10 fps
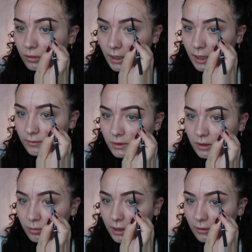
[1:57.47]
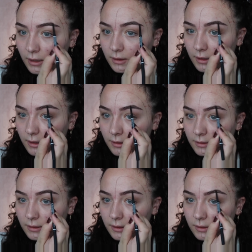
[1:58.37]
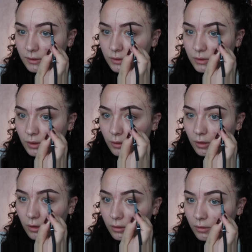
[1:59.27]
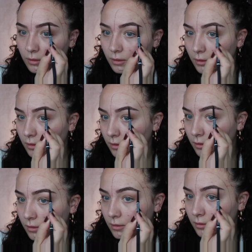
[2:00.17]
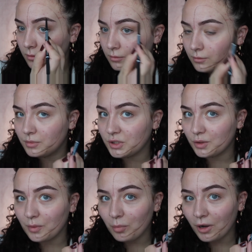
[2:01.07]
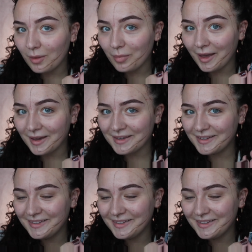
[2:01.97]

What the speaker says: I haven't done a brow like this in so long, but should we bring it back?